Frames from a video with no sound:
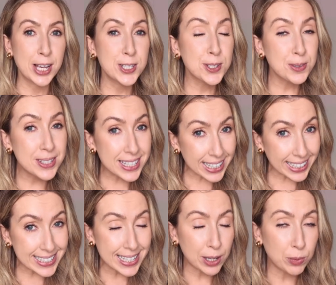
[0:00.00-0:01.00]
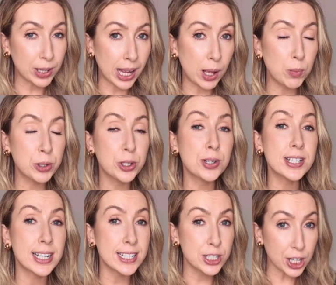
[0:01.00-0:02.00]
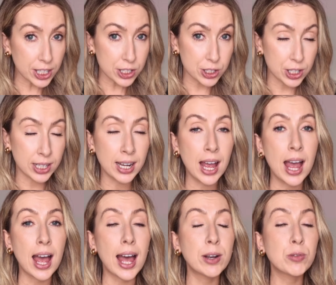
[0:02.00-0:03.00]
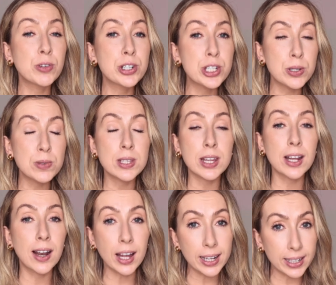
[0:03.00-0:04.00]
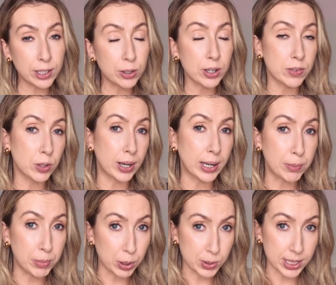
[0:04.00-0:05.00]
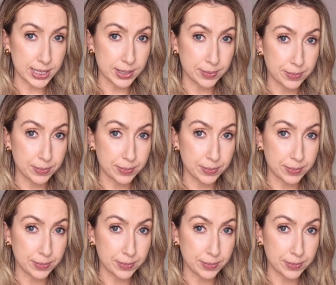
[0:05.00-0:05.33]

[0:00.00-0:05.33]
So sitting down will help with your digestion and reduce the likelihood of you getting bloated.